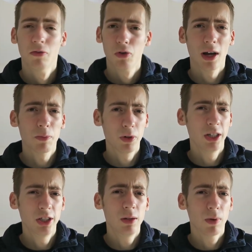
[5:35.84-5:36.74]
for like
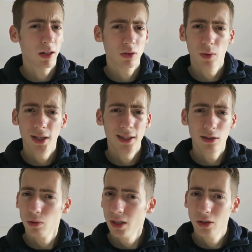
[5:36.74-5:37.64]
pretty cheap, like
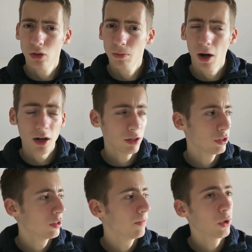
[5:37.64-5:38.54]
22 bucks,
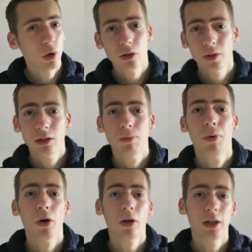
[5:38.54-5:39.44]
all the way to
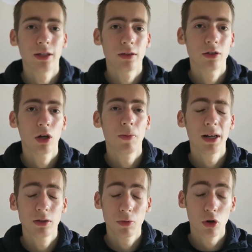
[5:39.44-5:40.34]
Berlin. So
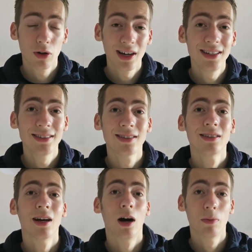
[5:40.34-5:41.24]
by tomorrow night,
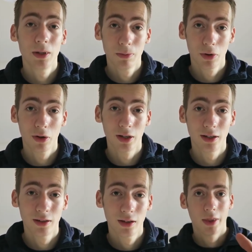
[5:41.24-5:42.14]
I'll be in
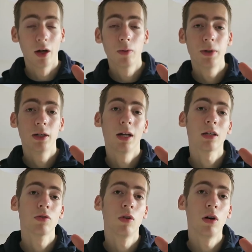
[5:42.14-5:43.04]
Berlin. That'll be the
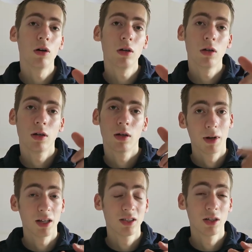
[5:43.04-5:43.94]
next vlog,
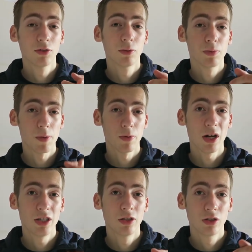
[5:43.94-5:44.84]
but I still have some
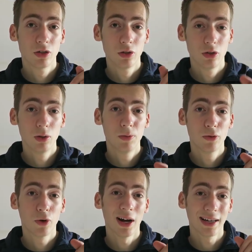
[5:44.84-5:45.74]
preparations to do
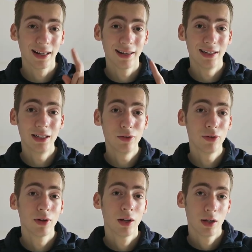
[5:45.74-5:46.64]
before I can
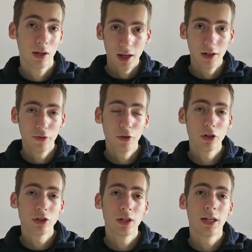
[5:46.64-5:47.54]
leave. And the
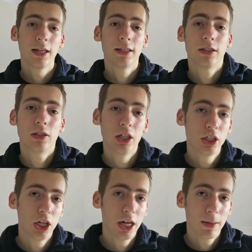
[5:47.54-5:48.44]
first thing is
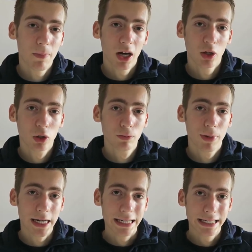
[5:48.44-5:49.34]
ditching my old
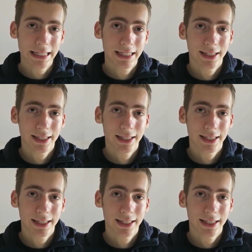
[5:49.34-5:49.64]
bike.